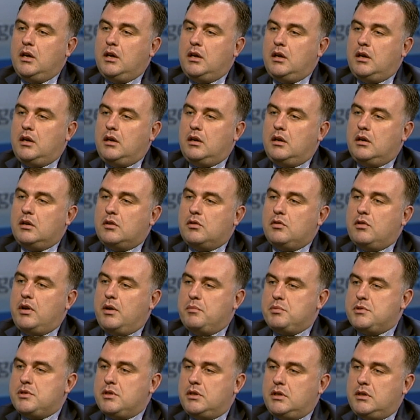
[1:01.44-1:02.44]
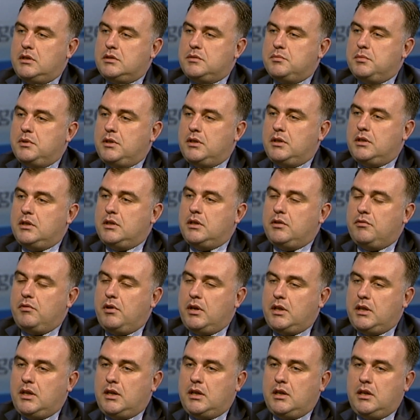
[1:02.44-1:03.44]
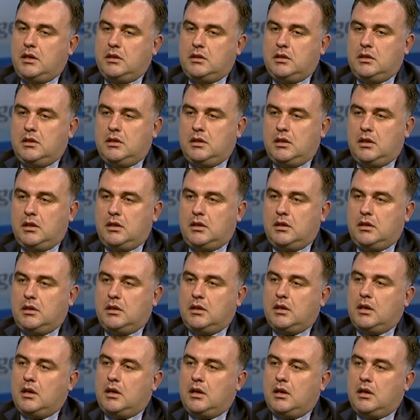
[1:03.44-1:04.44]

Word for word: uh, corruption has been eradicated, and